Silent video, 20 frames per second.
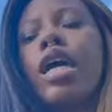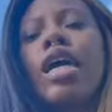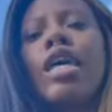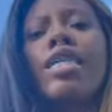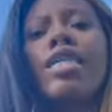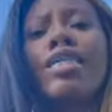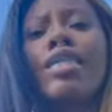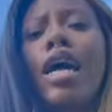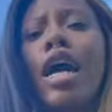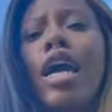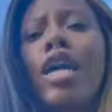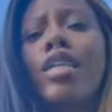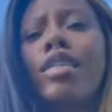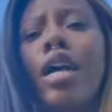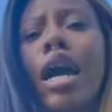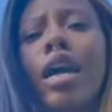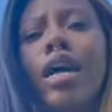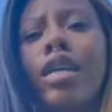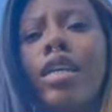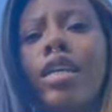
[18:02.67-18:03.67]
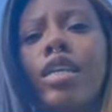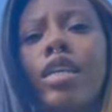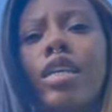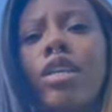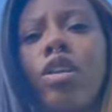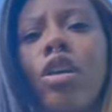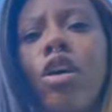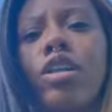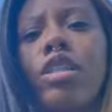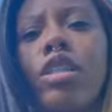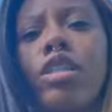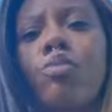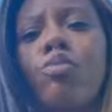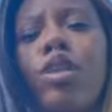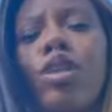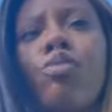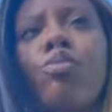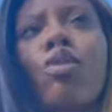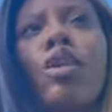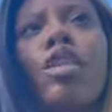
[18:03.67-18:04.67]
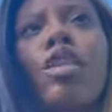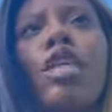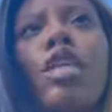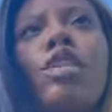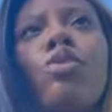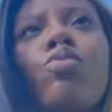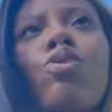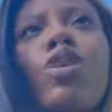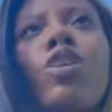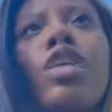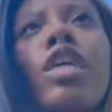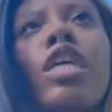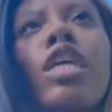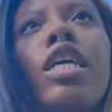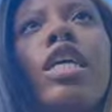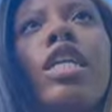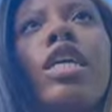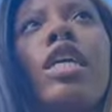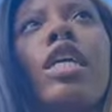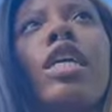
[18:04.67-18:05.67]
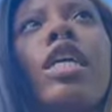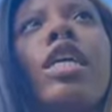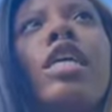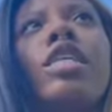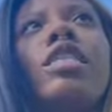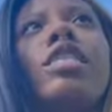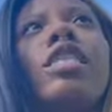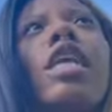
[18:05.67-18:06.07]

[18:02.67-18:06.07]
It's not going to cost as much money as we think it is.